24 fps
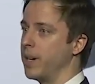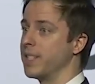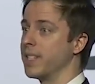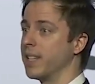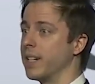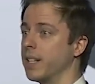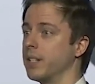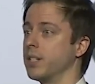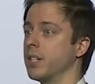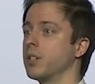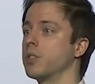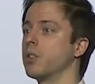that
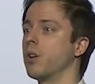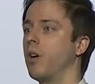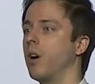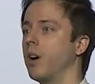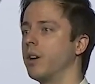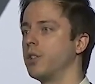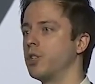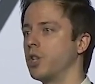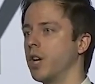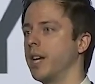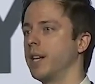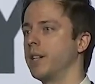exist
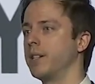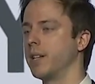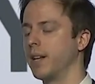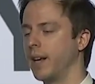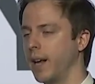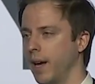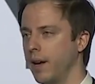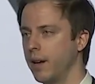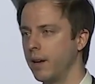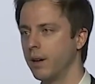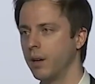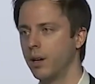on-chain
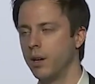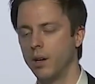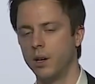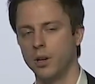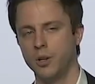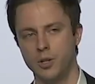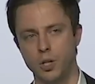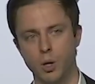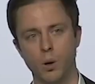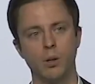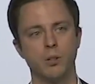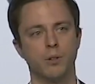today,
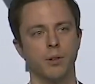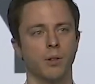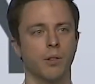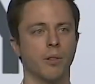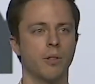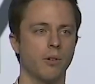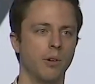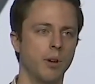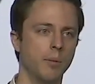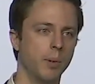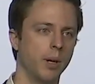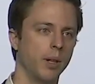
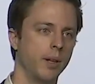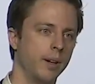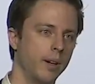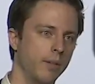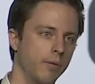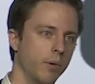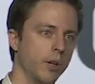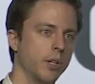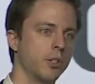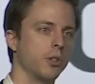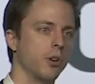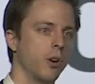230 billion of
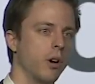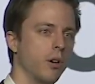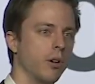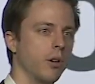which are